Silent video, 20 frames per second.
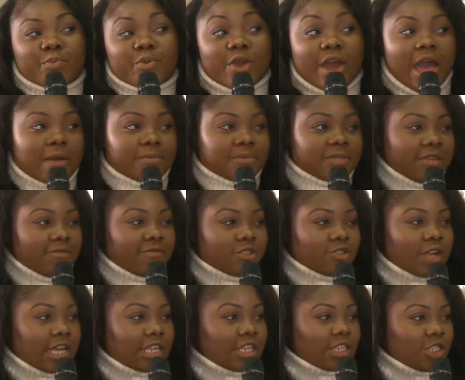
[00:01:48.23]
perhaps
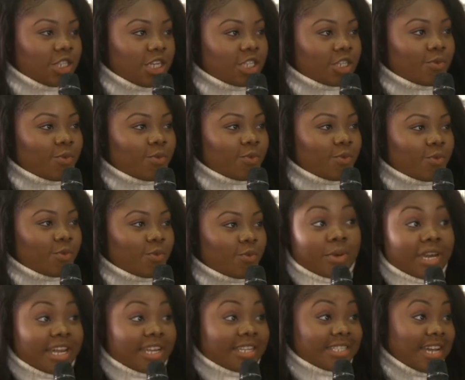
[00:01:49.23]
even trying to change the world one
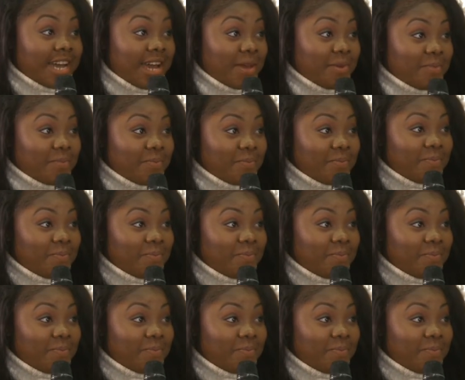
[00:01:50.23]
book at a time.